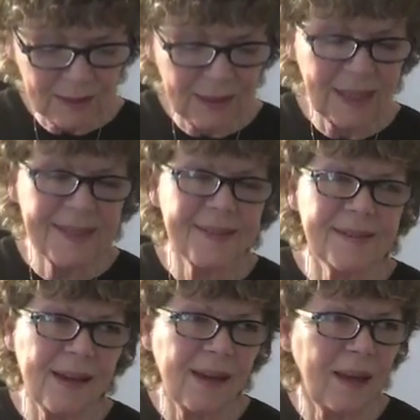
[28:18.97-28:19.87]
is
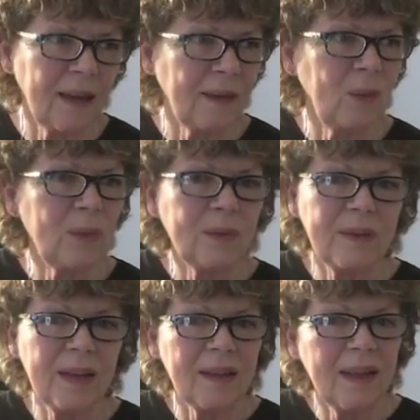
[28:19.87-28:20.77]
singing.
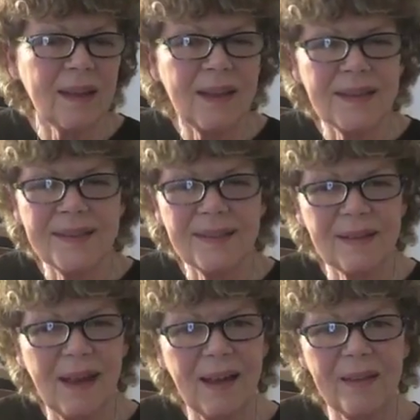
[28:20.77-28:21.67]
There's
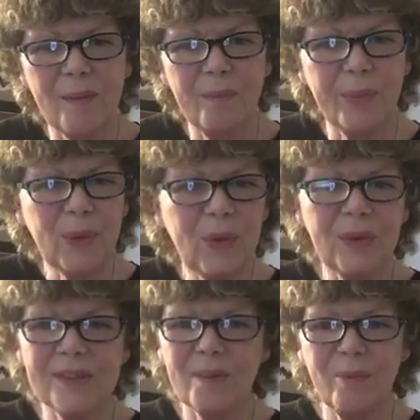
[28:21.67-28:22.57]
the
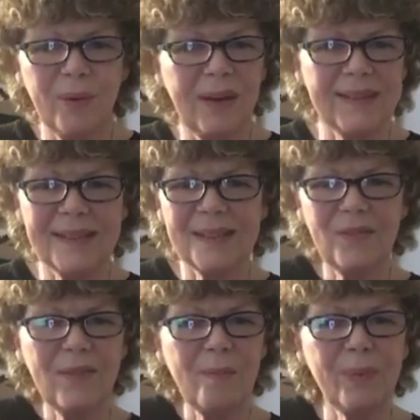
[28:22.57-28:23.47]
birds it's as if
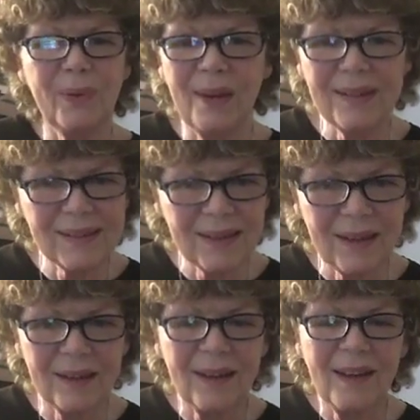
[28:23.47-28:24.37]
they're
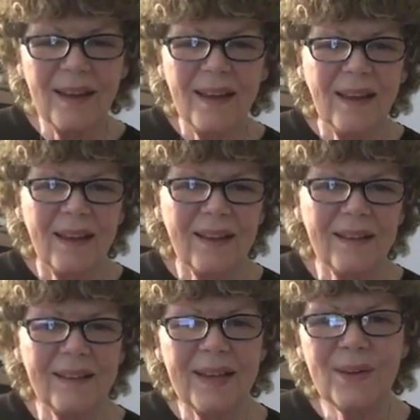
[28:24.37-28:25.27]
praising
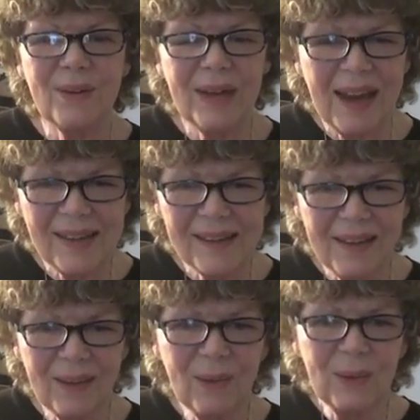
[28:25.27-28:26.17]
their
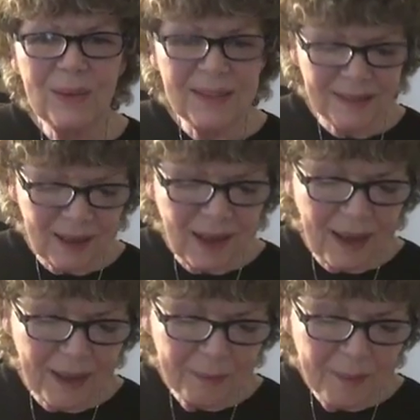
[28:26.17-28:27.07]
creator all the
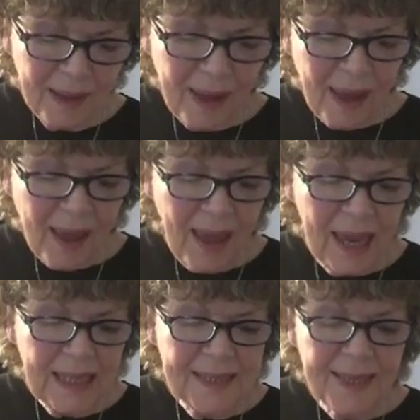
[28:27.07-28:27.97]
time,
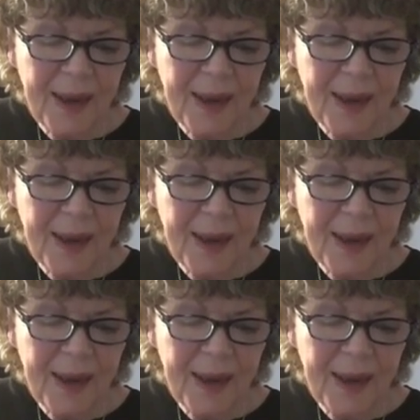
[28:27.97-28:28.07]
and